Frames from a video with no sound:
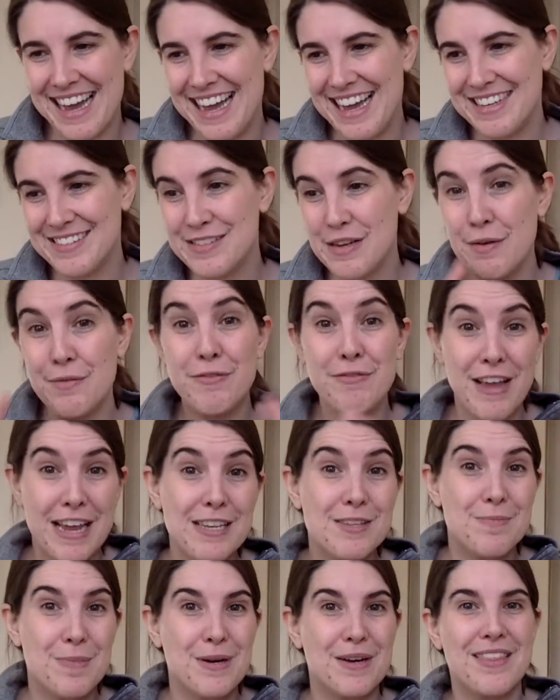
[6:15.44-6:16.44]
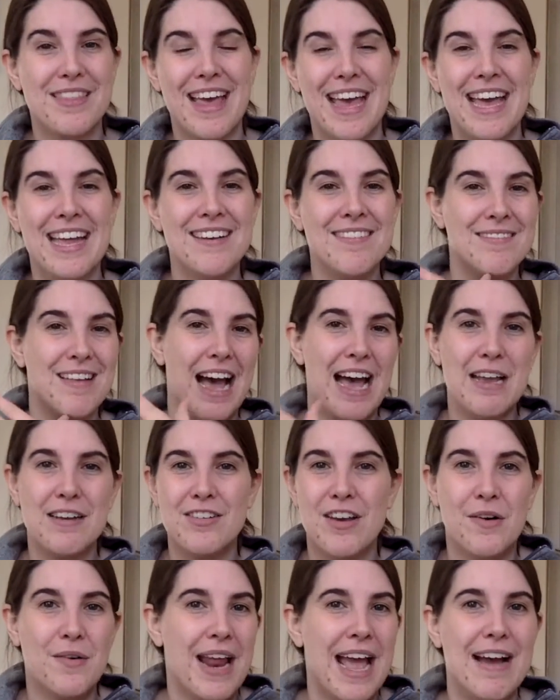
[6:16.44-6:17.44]
So Facebook then, I
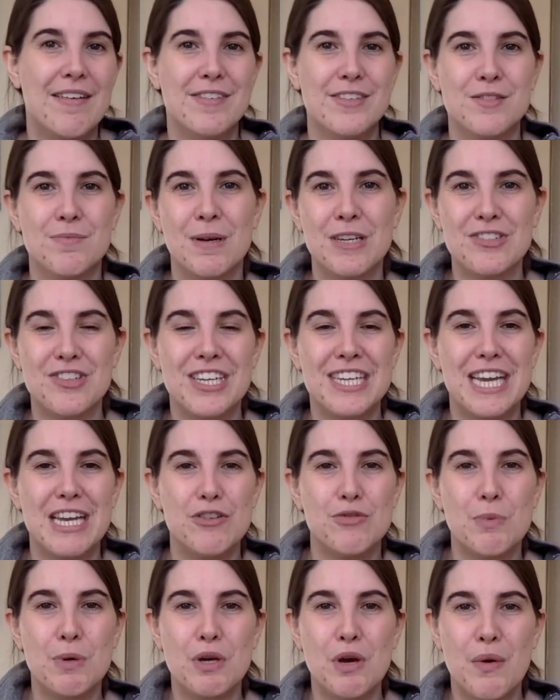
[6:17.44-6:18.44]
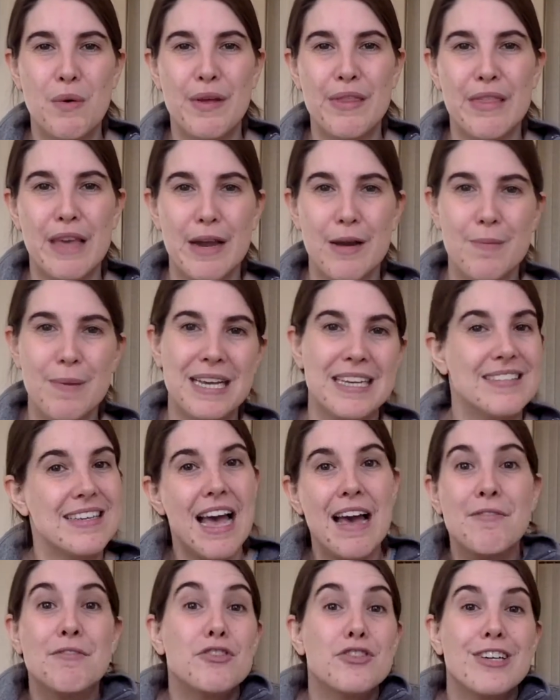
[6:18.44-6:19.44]
don't have as much engagement going there because I
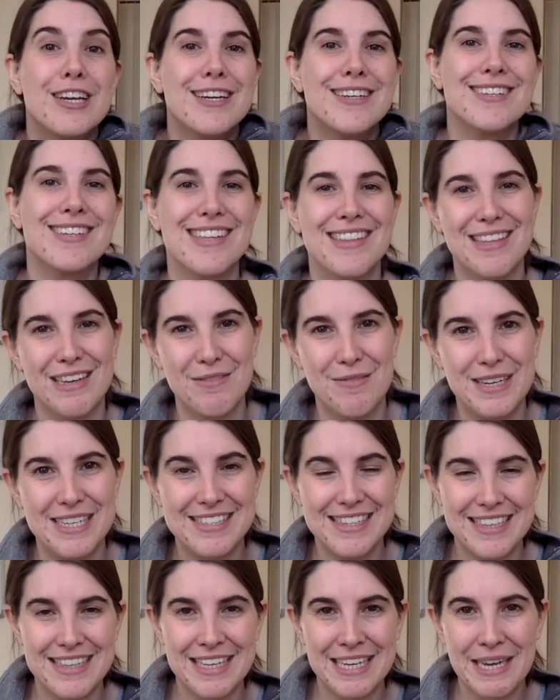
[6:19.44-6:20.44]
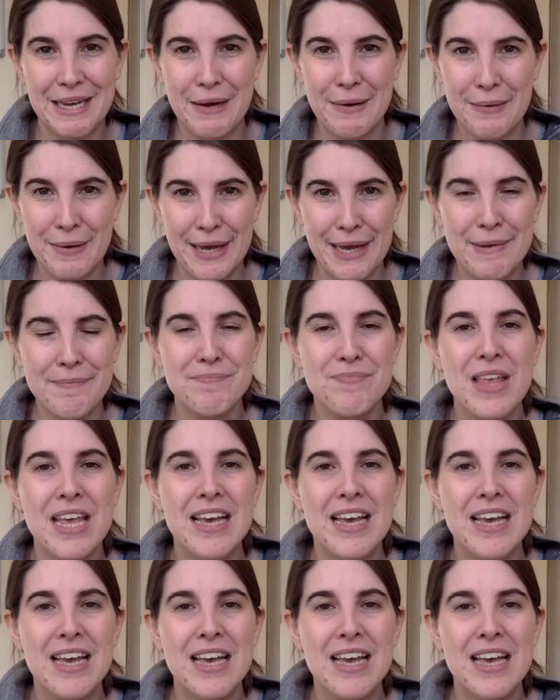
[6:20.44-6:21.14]
haven't shared anything recently, okay?